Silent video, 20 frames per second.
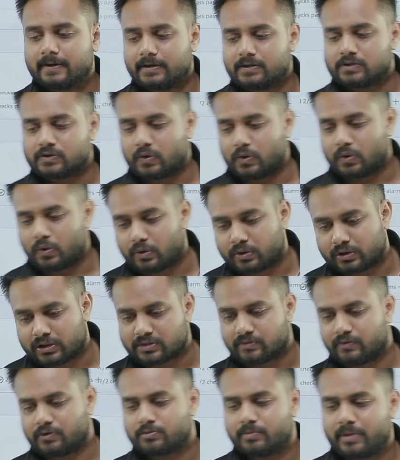So
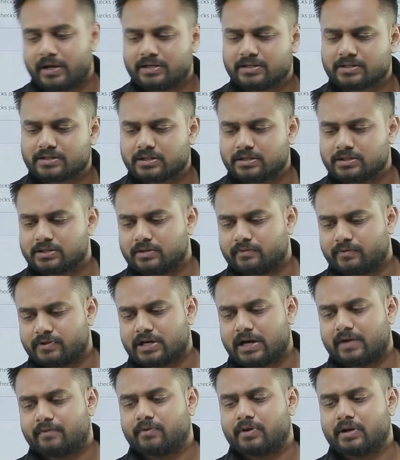this was my instance which
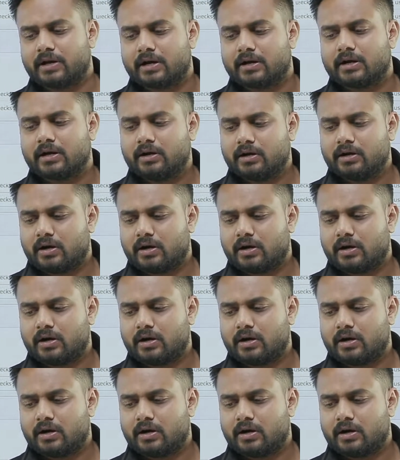I've created.